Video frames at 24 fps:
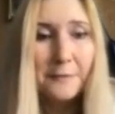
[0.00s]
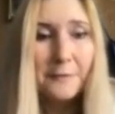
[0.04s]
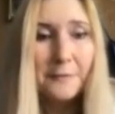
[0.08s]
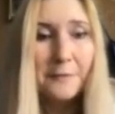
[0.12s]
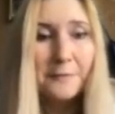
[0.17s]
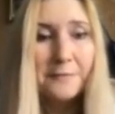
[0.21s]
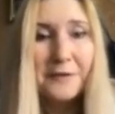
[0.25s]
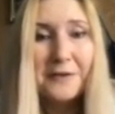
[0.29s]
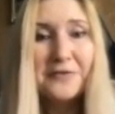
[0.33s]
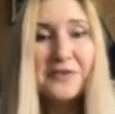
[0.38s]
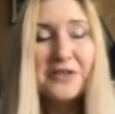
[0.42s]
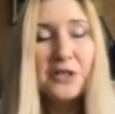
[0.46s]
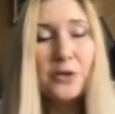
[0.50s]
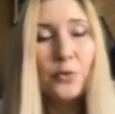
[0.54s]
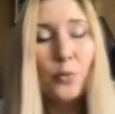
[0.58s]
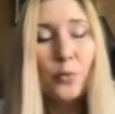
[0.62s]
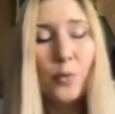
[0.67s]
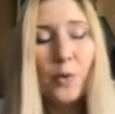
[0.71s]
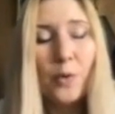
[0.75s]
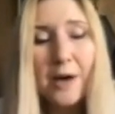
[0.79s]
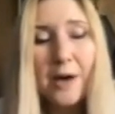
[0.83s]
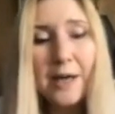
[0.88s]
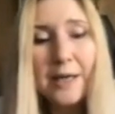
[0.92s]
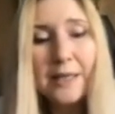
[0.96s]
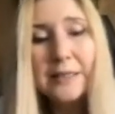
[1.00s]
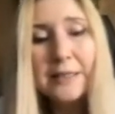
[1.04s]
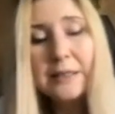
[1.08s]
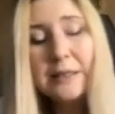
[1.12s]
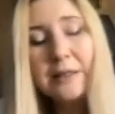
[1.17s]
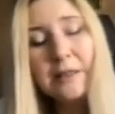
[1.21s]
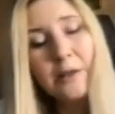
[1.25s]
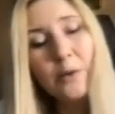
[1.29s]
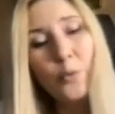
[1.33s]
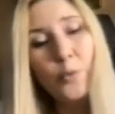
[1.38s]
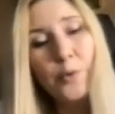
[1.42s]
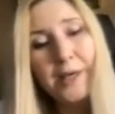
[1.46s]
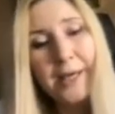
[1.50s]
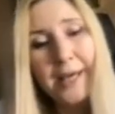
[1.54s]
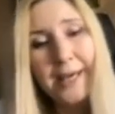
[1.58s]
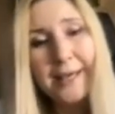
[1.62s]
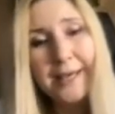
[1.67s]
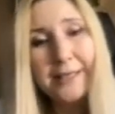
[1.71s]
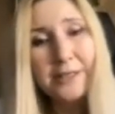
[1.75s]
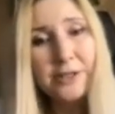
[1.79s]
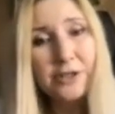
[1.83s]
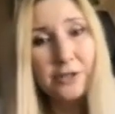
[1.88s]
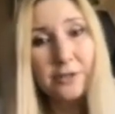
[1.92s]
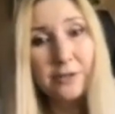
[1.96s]
51 we
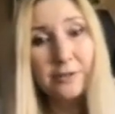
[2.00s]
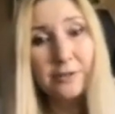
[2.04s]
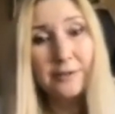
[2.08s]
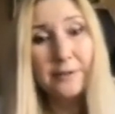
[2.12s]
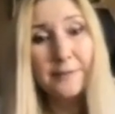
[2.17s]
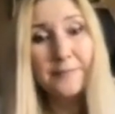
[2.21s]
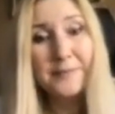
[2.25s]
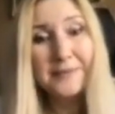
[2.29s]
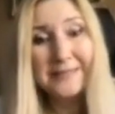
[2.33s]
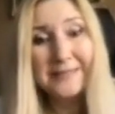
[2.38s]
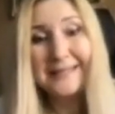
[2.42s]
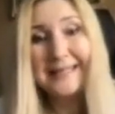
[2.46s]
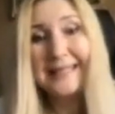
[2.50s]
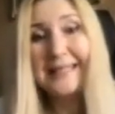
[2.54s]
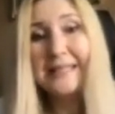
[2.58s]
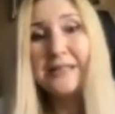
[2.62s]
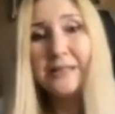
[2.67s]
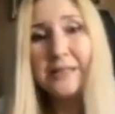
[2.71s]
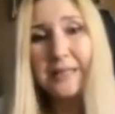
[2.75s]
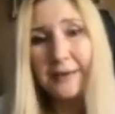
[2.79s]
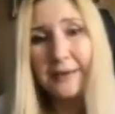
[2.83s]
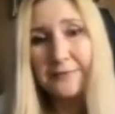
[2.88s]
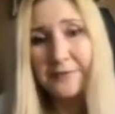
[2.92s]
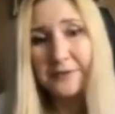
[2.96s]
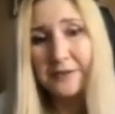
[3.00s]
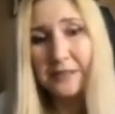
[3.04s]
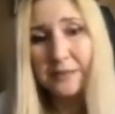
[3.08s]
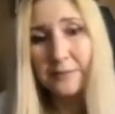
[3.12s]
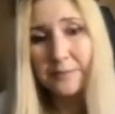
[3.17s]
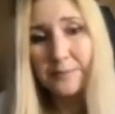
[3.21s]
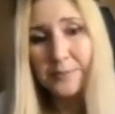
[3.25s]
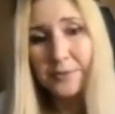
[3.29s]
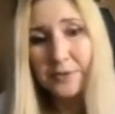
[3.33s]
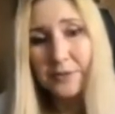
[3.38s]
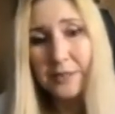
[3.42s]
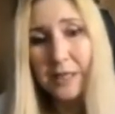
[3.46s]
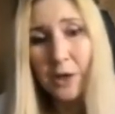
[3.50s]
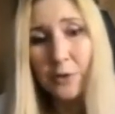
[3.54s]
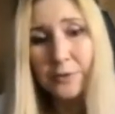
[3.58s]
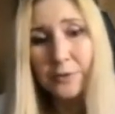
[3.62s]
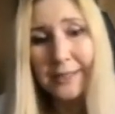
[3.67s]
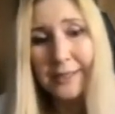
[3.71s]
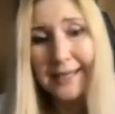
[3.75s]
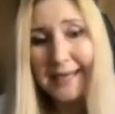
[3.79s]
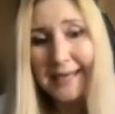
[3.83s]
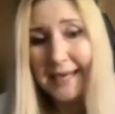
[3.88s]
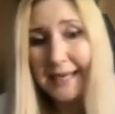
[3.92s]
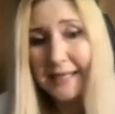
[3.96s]
had this indefinite
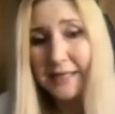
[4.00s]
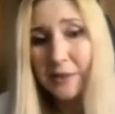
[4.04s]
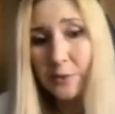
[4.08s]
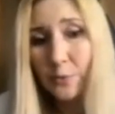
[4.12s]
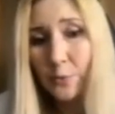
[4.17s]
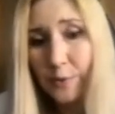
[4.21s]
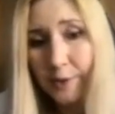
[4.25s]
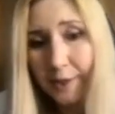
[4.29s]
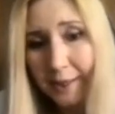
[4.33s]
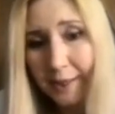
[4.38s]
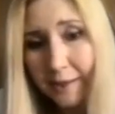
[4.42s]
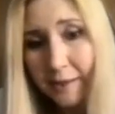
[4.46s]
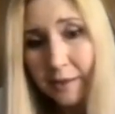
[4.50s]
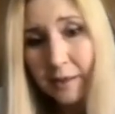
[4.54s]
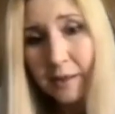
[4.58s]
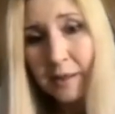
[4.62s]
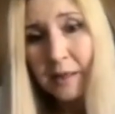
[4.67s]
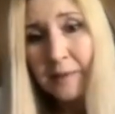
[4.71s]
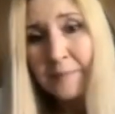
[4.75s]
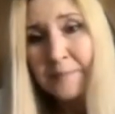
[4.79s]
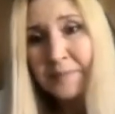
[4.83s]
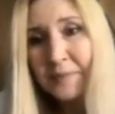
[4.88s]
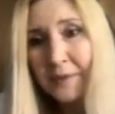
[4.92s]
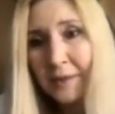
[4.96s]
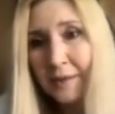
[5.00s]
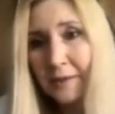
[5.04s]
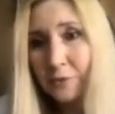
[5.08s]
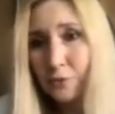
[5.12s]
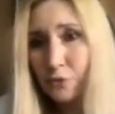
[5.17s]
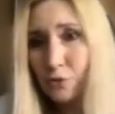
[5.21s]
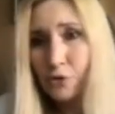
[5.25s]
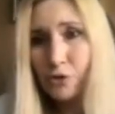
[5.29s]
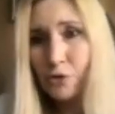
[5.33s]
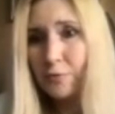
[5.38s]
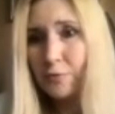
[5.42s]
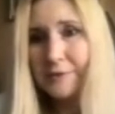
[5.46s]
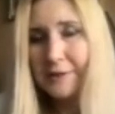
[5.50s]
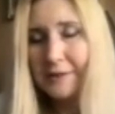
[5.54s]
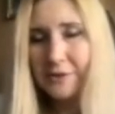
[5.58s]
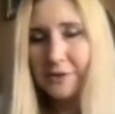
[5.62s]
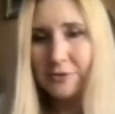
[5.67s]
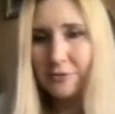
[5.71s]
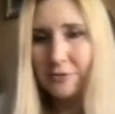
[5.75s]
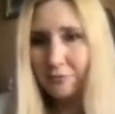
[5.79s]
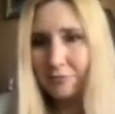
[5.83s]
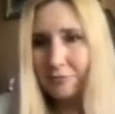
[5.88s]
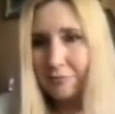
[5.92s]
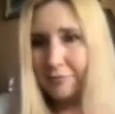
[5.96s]
pronoun anywhere, to show
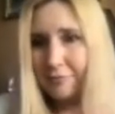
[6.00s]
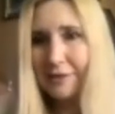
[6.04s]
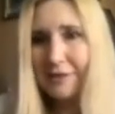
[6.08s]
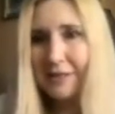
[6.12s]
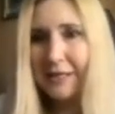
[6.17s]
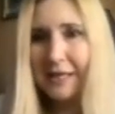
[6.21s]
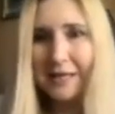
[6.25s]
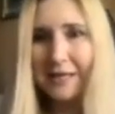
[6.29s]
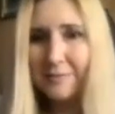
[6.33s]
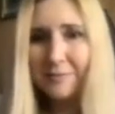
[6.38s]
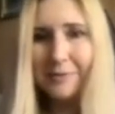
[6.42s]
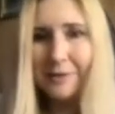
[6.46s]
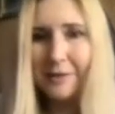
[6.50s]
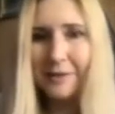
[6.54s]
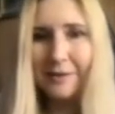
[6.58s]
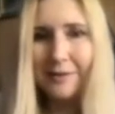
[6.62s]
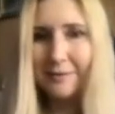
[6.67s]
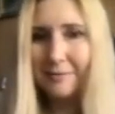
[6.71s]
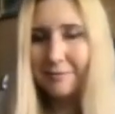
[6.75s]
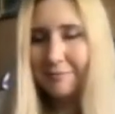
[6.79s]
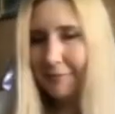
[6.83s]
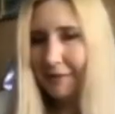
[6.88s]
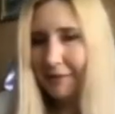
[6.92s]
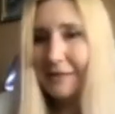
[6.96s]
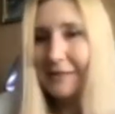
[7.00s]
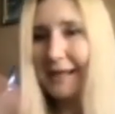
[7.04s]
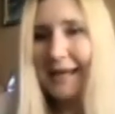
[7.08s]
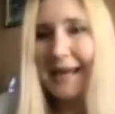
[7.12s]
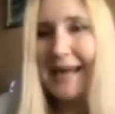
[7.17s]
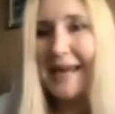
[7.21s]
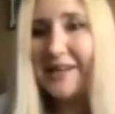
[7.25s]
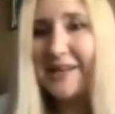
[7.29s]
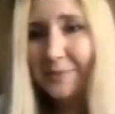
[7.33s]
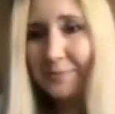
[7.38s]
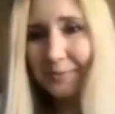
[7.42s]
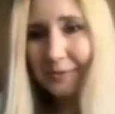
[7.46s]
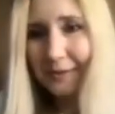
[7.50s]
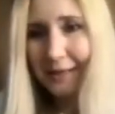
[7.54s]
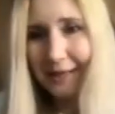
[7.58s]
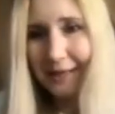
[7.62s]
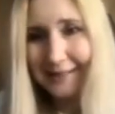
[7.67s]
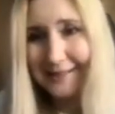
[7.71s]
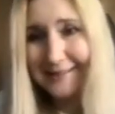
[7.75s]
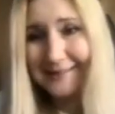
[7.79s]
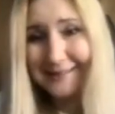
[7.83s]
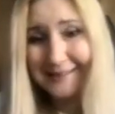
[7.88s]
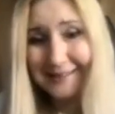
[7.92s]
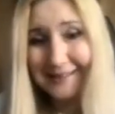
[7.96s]
that it can be in any
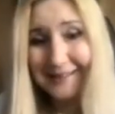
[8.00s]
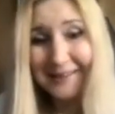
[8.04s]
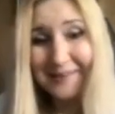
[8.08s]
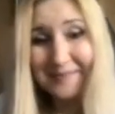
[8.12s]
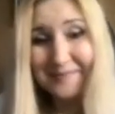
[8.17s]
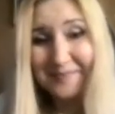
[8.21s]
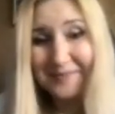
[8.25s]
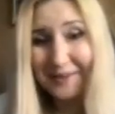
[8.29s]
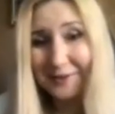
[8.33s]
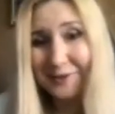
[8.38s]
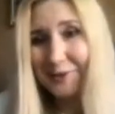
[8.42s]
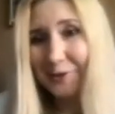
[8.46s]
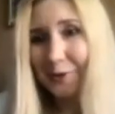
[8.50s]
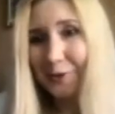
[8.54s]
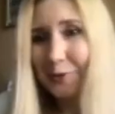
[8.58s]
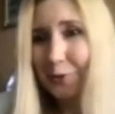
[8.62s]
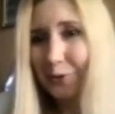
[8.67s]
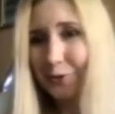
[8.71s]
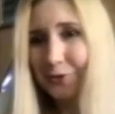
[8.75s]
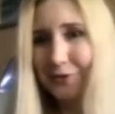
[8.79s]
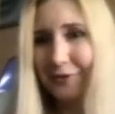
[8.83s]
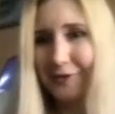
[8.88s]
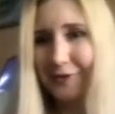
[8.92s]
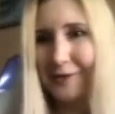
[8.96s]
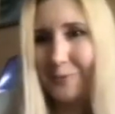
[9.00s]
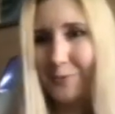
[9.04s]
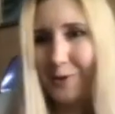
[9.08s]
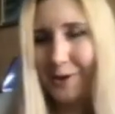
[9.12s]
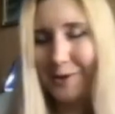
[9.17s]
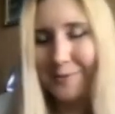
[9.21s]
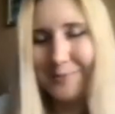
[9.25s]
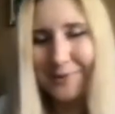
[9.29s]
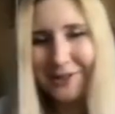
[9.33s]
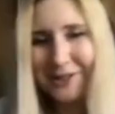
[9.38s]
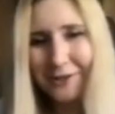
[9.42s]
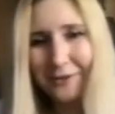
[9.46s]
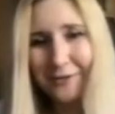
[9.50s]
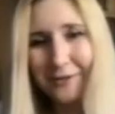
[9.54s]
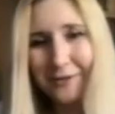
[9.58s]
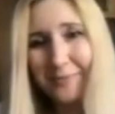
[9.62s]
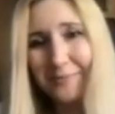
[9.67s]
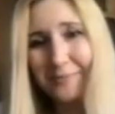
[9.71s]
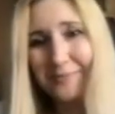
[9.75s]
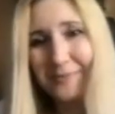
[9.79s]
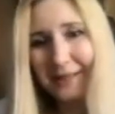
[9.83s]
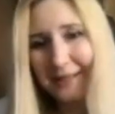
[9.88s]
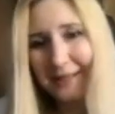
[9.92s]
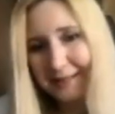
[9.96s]
place, so not in one
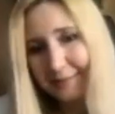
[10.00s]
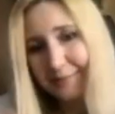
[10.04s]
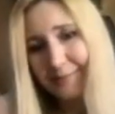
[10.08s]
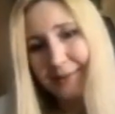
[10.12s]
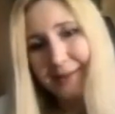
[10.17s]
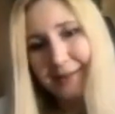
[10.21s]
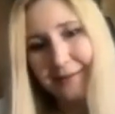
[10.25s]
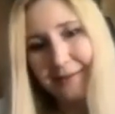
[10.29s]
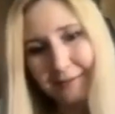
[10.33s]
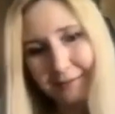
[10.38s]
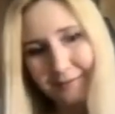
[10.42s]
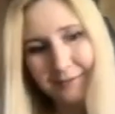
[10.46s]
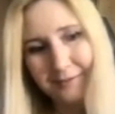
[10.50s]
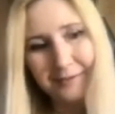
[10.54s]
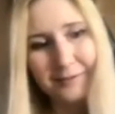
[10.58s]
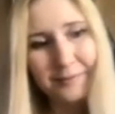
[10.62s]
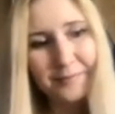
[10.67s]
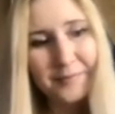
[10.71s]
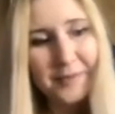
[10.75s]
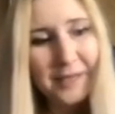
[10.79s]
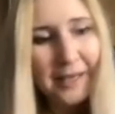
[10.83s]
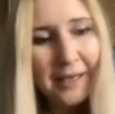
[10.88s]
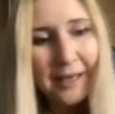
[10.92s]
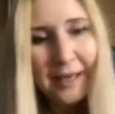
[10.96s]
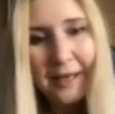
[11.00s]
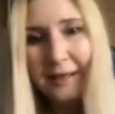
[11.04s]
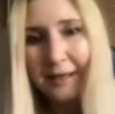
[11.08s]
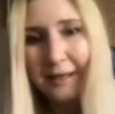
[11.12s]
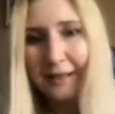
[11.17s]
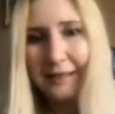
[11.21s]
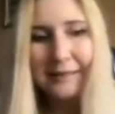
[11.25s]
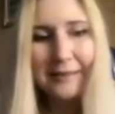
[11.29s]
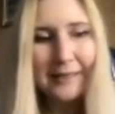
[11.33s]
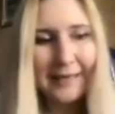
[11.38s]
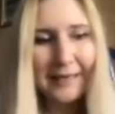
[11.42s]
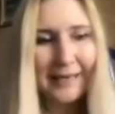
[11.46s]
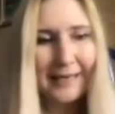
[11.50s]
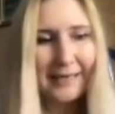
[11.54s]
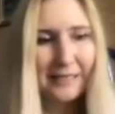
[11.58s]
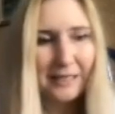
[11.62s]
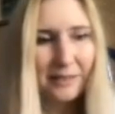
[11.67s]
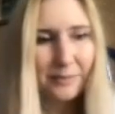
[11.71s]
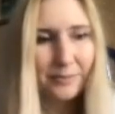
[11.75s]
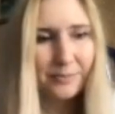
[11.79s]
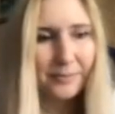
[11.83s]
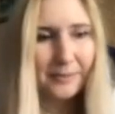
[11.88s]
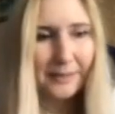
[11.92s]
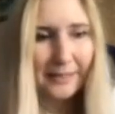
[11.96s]
particular place, but in
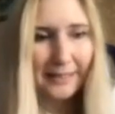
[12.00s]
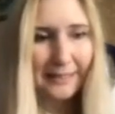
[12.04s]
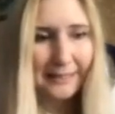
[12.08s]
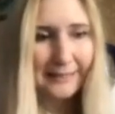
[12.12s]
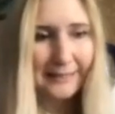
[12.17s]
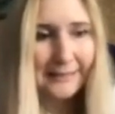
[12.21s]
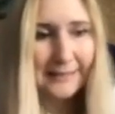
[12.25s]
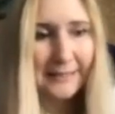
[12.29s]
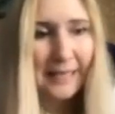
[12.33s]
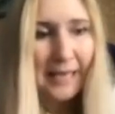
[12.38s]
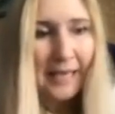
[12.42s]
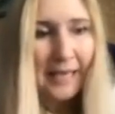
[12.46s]
any place.